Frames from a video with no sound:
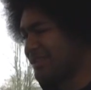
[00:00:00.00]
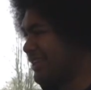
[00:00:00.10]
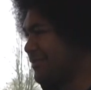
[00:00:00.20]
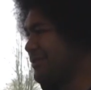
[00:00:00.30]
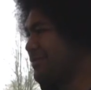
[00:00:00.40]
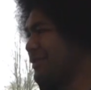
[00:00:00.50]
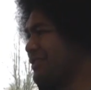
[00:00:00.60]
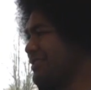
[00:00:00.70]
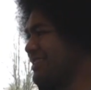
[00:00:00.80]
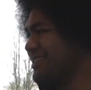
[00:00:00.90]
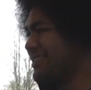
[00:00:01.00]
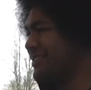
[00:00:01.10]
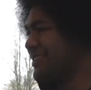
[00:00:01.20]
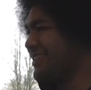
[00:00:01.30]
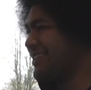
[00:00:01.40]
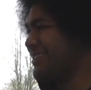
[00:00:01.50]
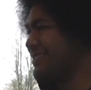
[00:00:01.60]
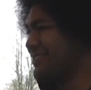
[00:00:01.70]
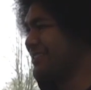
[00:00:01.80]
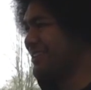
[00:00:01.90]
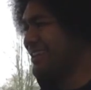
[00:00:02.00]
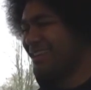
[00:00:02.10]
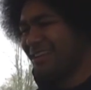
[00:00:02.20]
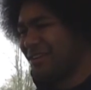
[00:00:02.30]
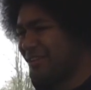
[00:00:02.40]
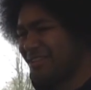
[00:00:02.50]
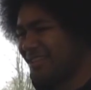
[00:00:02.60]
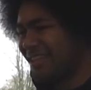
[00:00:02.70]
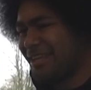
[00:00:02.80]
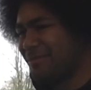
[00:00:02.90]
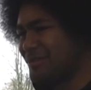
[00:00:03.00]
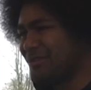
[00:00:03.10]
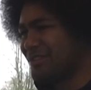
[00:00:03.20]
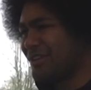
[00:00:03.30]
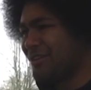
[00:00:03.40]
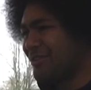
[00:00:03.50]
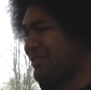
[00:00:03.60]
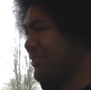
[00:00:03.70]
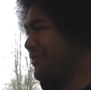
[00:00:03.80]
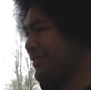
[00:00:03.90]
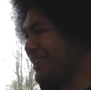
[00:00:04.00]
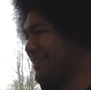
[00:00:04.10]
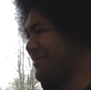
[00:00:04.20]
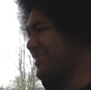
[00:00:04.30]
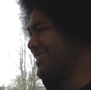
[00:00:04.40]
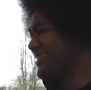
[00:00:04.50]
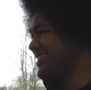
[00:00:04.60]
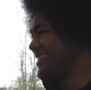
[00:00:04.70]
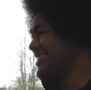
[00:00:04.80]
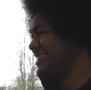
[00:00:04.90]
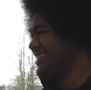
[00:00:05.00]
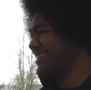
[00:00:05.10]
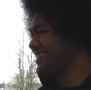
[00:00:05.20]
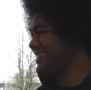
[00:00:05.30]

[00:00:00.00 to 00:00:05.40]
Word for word: the game is penalties here and there. So the game is always ongoing for 80 minutes. Yeah.